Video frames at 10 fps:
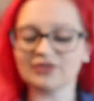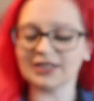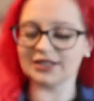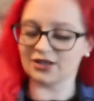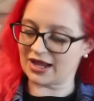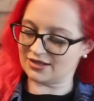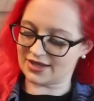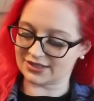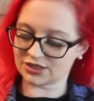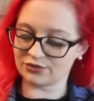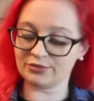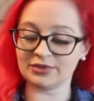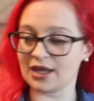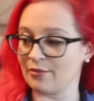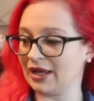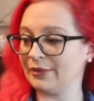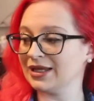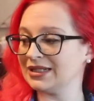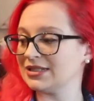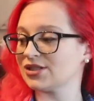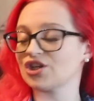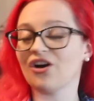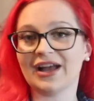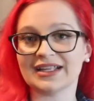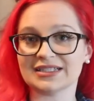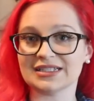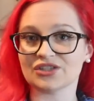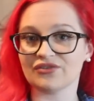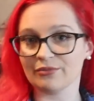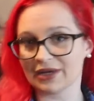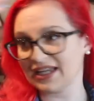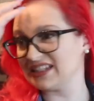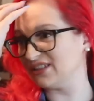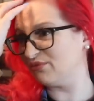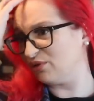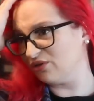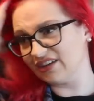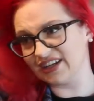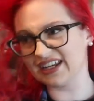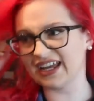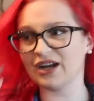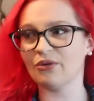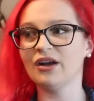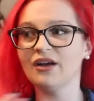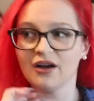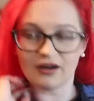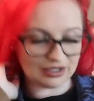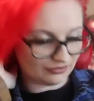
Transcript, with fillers: really like that. So um, yeah, maybe I need to tighten it to fit my head a little more. And now I